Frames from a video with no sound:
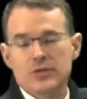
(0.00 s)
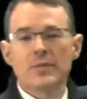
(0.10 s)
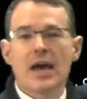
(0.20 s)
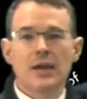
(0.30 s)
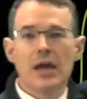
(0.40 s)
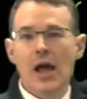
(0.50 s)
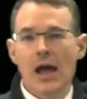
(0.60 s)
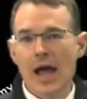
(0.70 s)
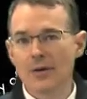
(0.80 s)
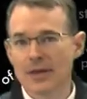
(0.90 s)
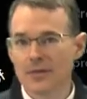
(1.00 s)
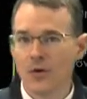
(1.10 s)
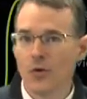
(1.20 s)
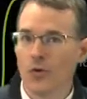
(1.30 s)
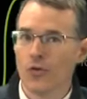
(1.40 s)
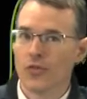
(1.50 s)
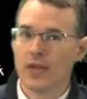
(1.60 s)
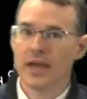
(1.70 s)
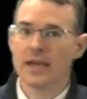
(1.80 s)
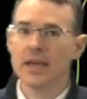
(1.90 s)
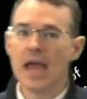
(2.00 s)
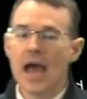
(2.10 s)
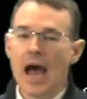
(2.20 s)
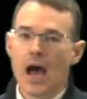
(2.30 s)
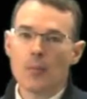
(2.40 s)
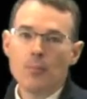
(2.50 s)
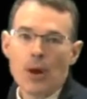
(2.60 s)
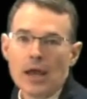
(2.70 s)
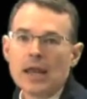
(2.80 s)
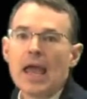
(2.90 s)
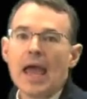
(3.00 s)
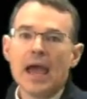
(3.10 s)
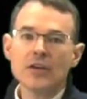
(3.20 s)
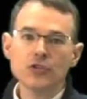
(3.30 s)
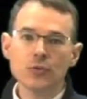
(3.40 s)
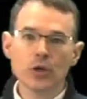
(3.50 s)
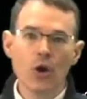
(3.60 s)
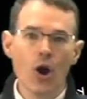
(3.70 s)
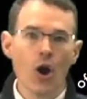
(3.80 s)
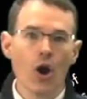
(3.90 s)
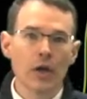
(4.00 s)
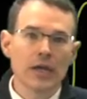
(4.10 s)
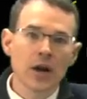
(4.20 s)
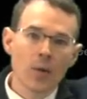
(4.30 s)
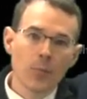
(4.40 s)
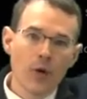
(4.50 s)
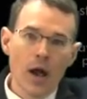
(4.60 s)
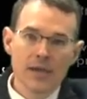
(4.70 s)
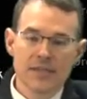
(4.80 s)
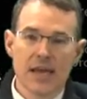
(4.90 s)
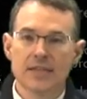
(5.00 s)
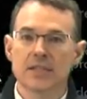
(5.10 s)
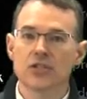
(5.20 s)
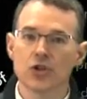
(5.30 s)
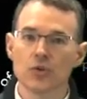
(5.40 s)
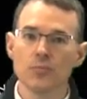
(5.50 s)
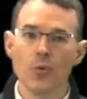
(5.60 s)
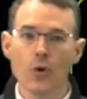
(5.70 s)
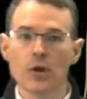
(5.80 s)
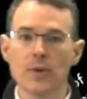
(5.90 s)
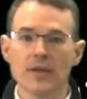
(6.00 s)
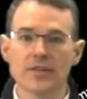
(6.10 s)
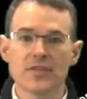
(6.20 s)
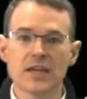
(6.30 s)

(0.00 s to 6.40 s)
I'm not highlighting the whole thing, but as you recall, in our process, at a certain point, we have to think